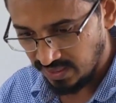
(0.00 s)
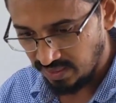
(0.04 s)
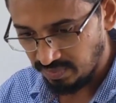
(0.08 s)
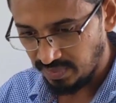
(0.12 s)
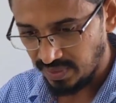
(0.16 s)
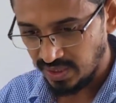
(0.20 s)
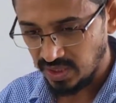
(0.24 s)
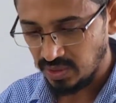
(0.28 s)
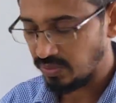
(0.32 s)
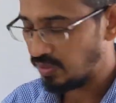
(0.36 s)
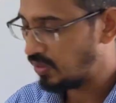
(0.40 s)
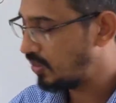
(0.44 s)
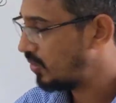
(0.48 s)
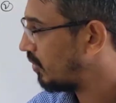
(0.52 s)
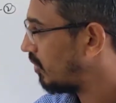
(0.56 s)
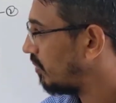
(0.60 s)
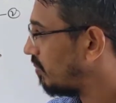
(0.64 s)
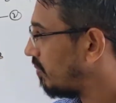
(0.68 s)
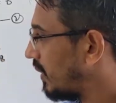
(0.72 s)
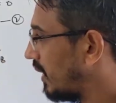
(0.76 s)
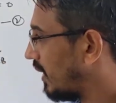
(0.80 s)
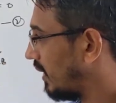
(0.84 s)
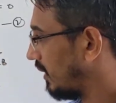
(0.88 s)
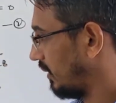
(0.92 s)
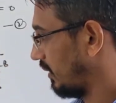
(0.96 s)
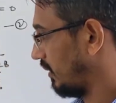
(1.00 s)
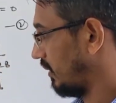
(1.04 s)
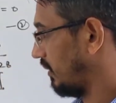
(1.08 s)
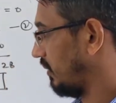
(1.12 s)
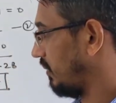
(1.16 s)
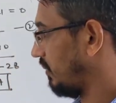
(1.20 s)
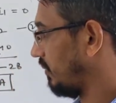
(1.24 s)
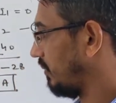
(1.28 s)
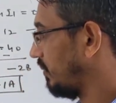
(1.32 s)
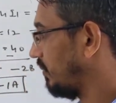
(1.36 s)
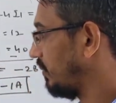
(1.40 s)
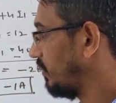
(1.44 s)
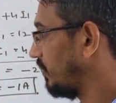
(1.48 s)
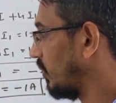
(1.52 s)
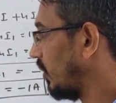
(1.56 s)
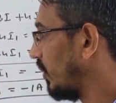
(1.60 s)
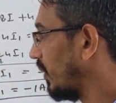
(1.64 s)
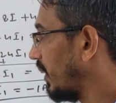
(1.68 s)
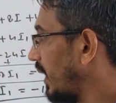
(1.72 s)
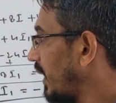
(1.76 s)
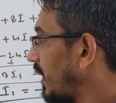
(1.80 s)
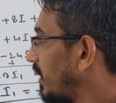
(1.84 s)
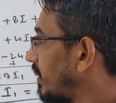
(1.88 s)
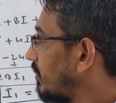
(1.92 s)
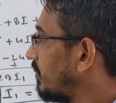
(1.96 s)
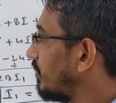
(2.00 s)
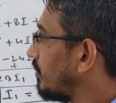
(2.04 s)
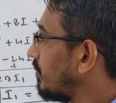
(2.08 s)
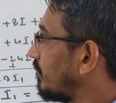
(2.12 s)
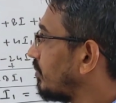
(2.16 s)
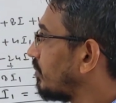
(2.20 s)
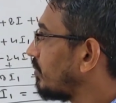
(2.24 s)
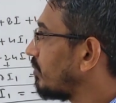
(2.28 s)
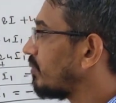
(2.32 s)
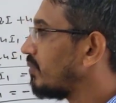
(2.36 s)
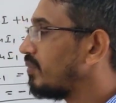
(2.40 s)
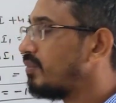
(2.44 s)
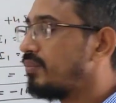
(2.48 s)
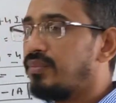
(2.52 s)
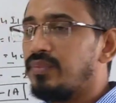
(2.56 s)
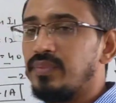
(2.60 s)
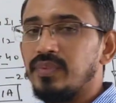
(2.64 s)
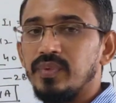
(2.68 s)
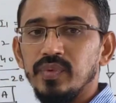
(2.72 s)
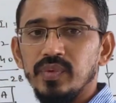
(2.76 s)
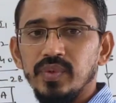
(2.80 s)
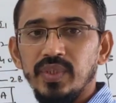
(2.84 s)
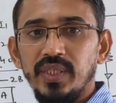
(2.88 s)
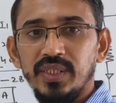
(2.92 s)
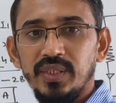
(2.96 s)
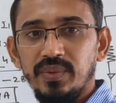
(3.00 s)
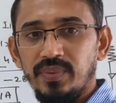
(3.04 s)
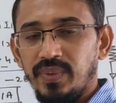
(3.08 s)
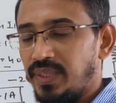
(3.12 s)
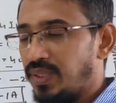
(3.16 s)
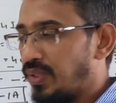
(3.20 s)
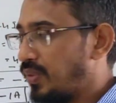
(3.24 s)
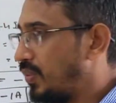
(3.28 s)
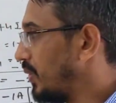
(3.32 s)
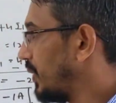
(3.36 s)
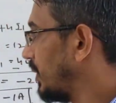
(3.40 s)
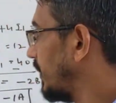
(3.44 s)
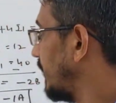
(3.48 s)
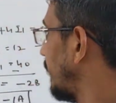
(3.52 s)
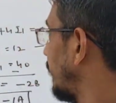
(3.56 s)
depend on your path. Okay, this one question.